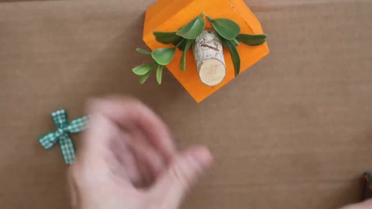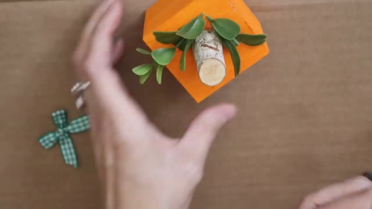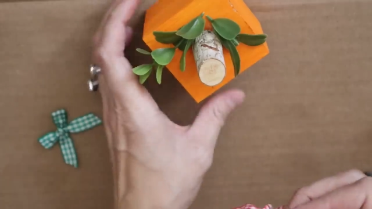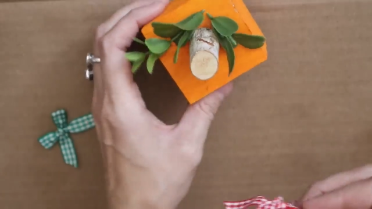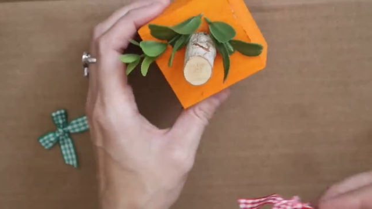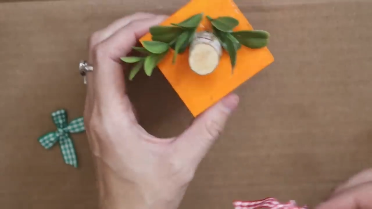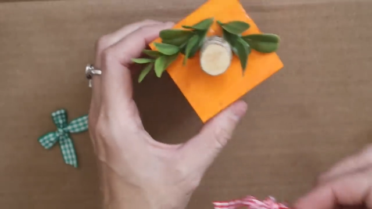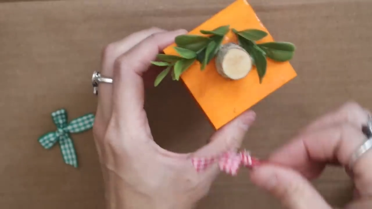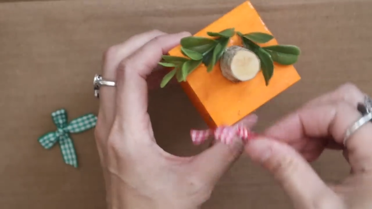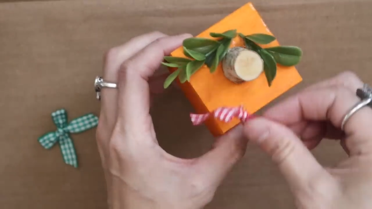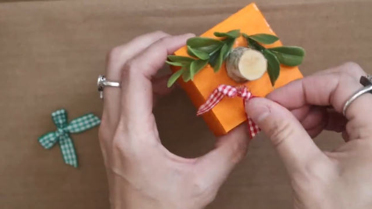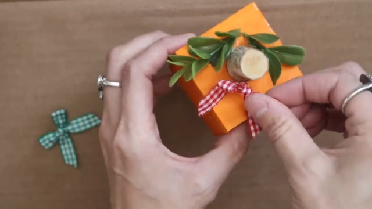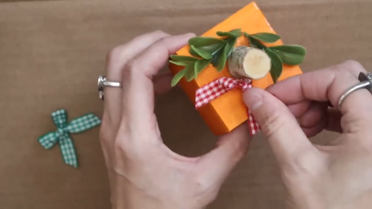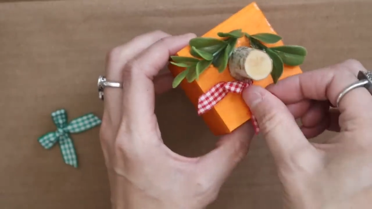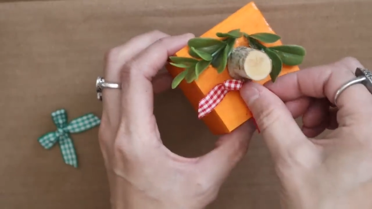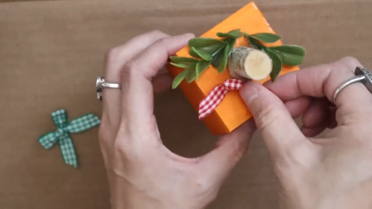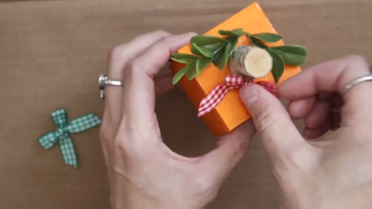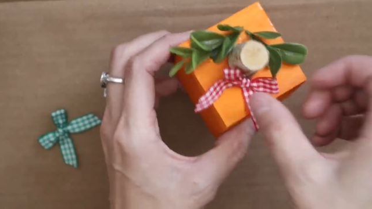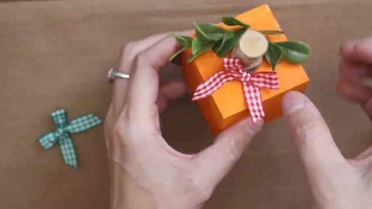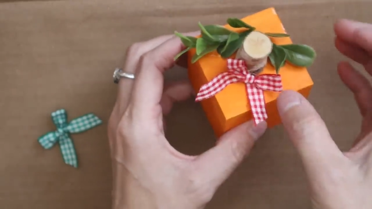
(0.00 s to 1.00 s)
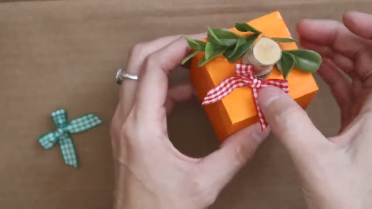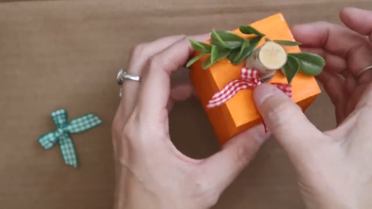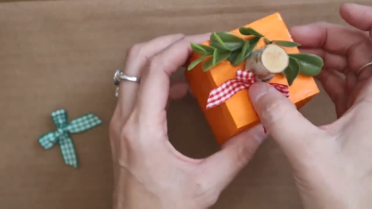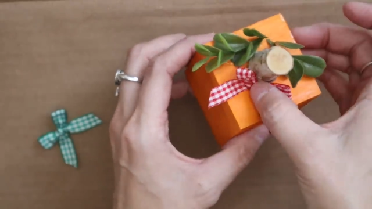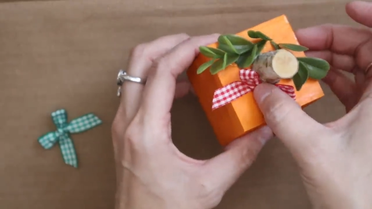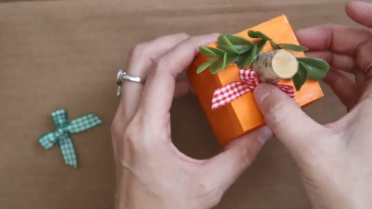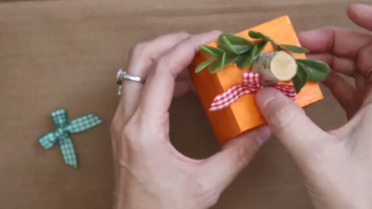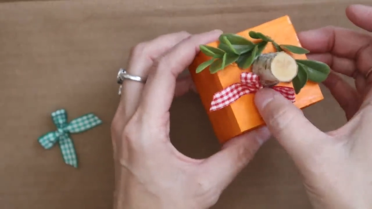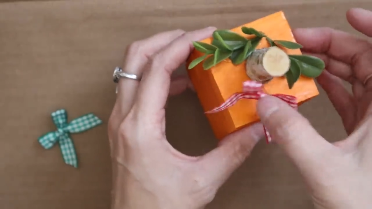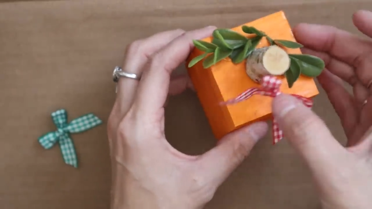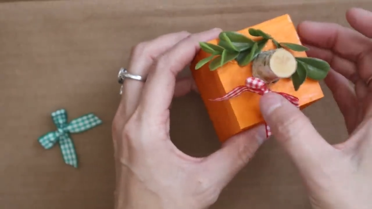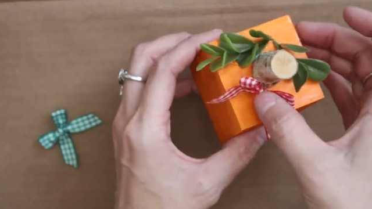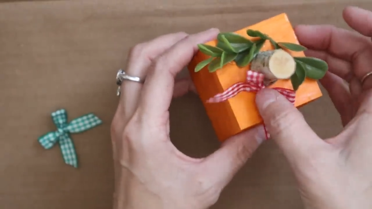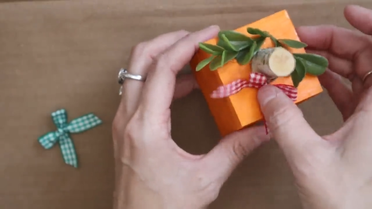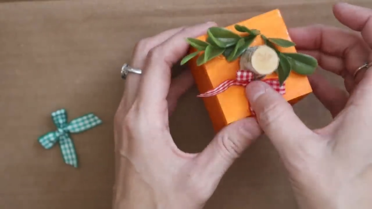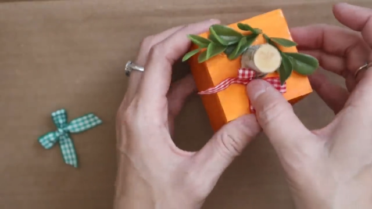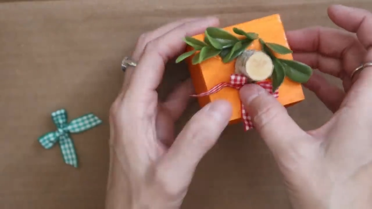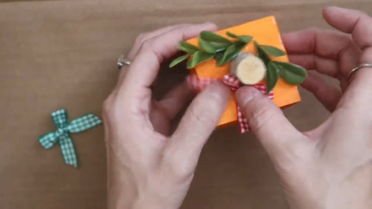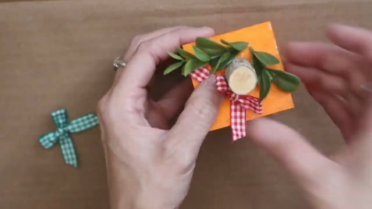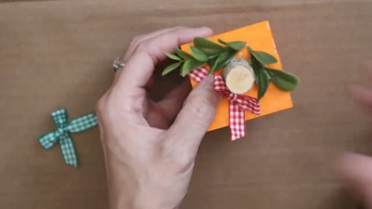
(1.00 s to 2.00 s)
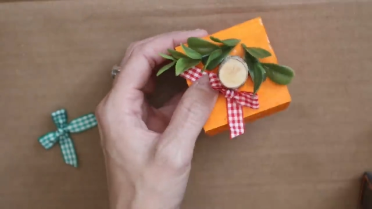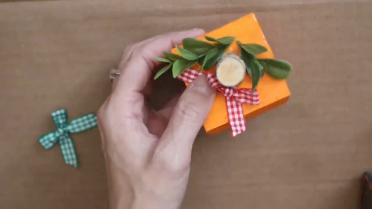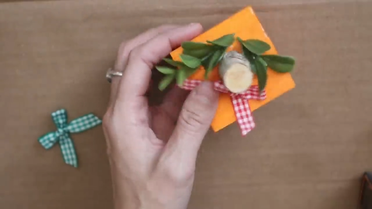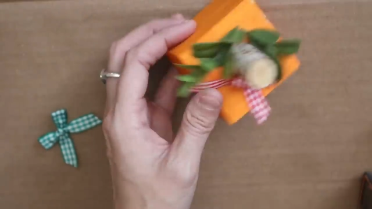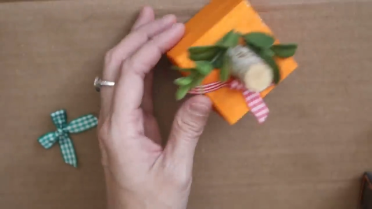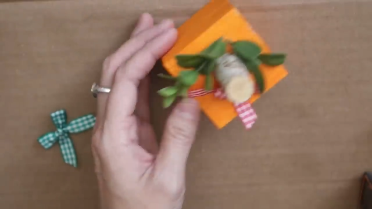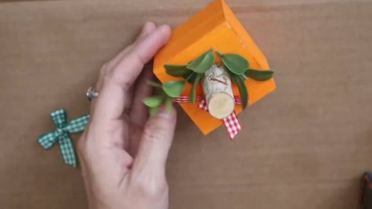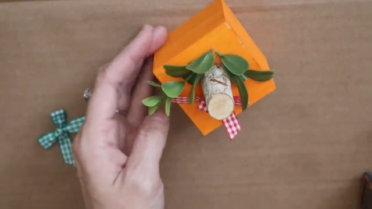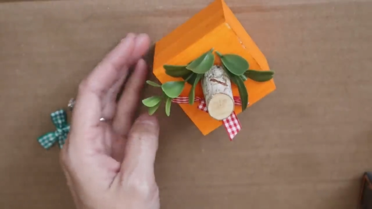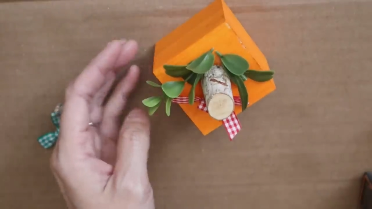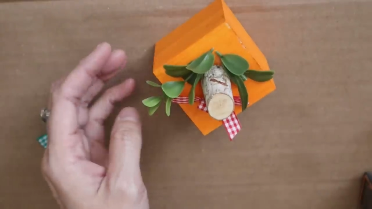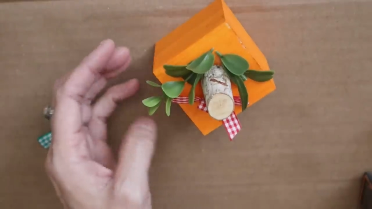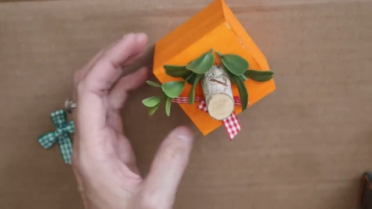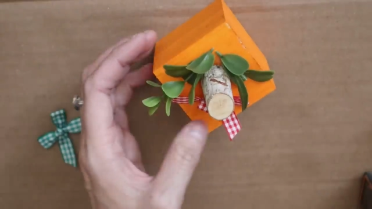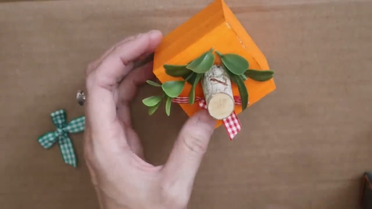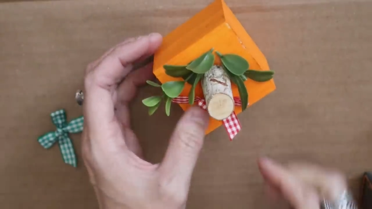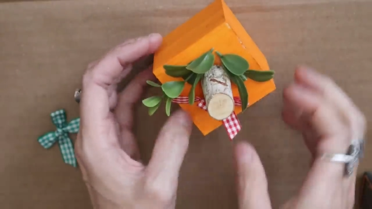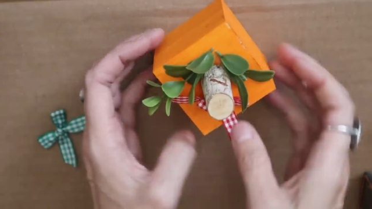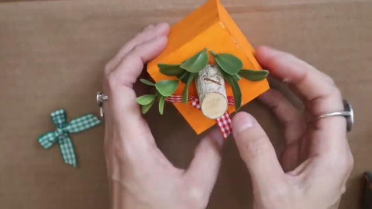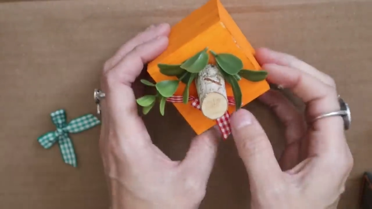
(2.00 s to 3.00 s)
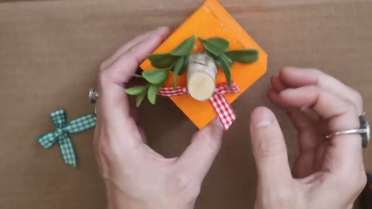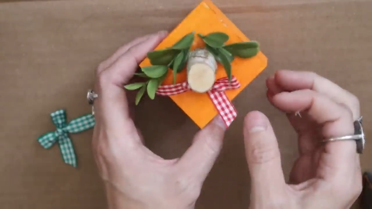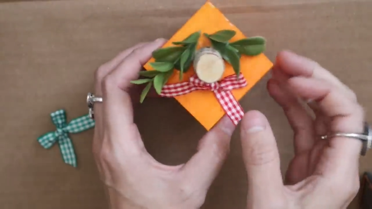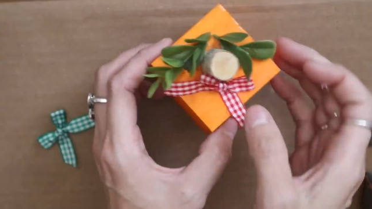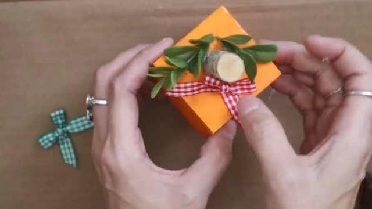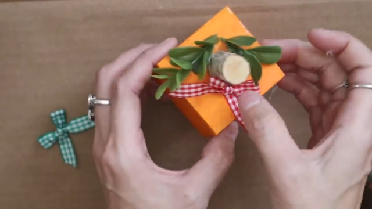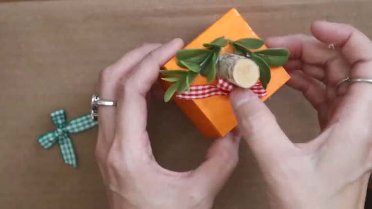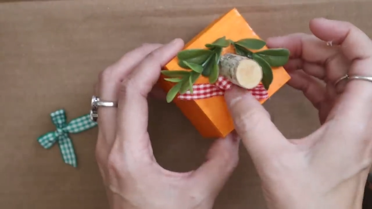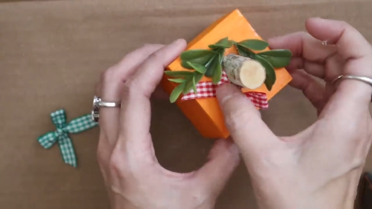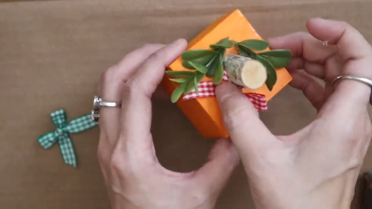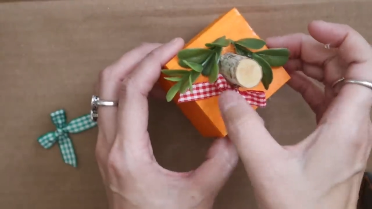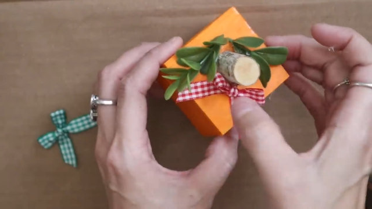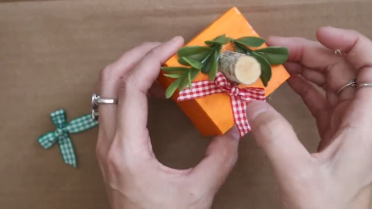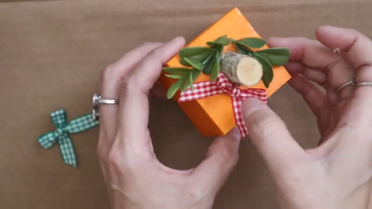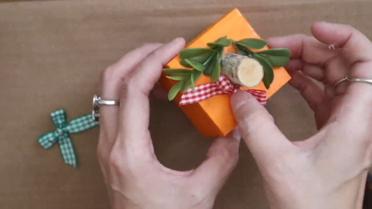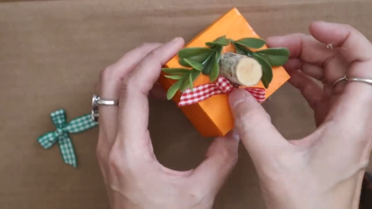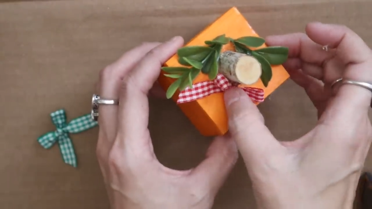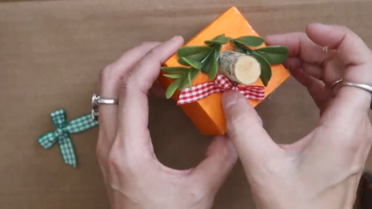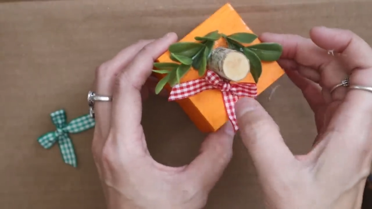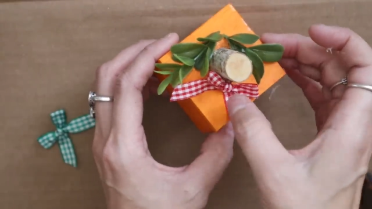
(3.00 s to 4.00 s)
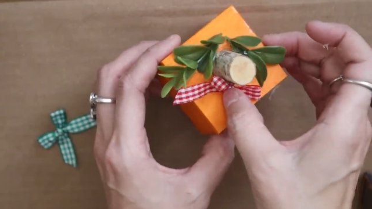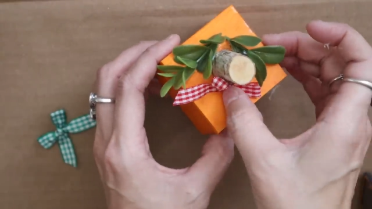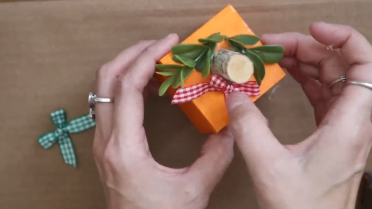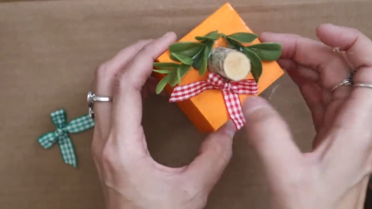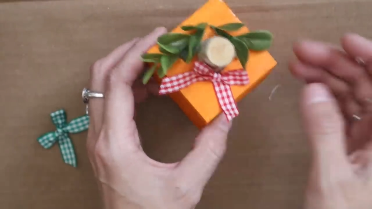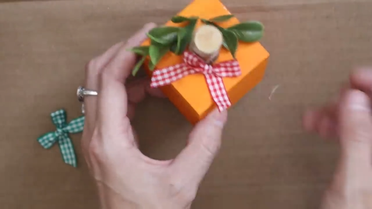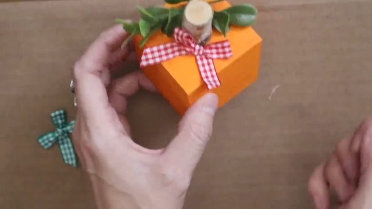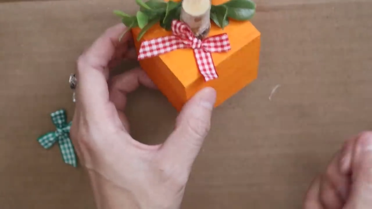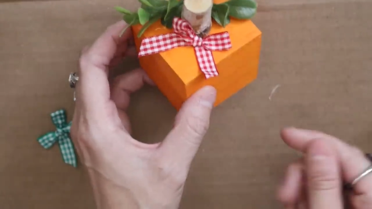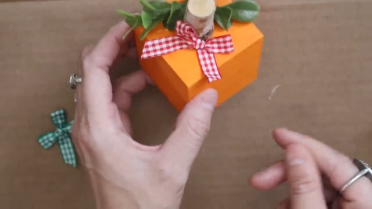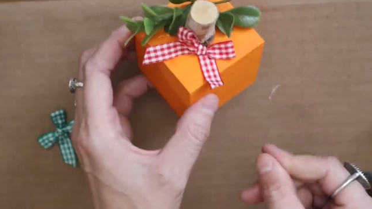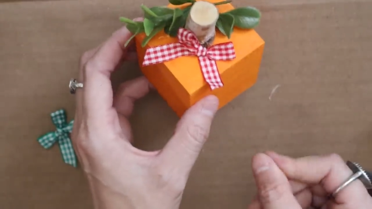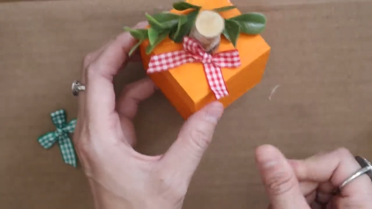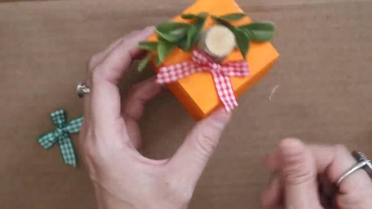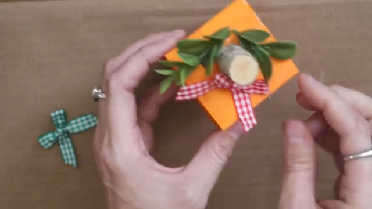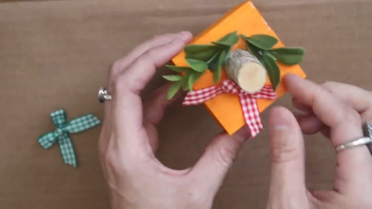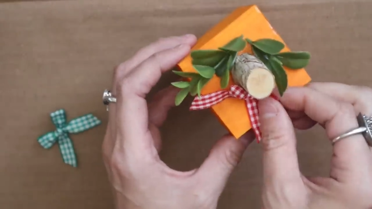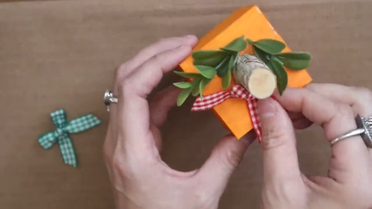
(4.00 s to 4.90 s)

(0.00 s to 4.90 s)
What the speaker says: (no speaker visible)